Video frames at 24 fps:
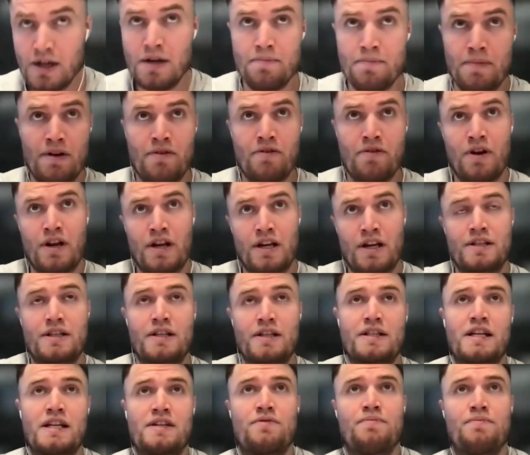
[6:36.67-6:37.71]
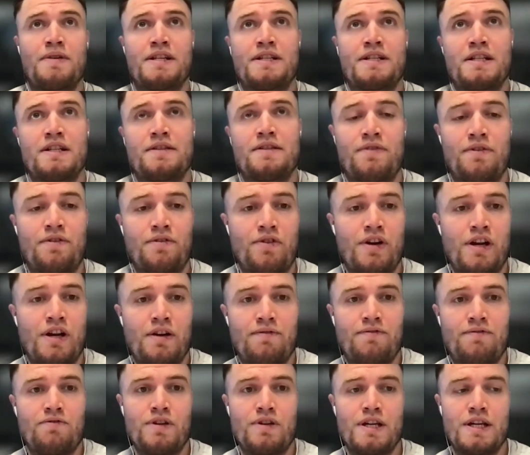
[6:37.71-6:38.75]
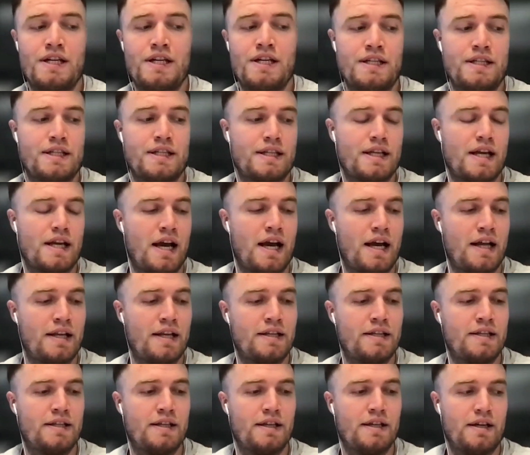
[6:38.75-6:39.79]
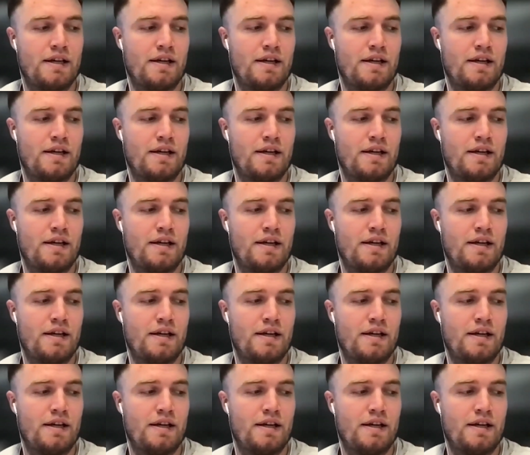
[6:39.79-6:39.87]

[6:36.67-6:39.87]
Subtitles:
been running a successful business for 3-4 years, and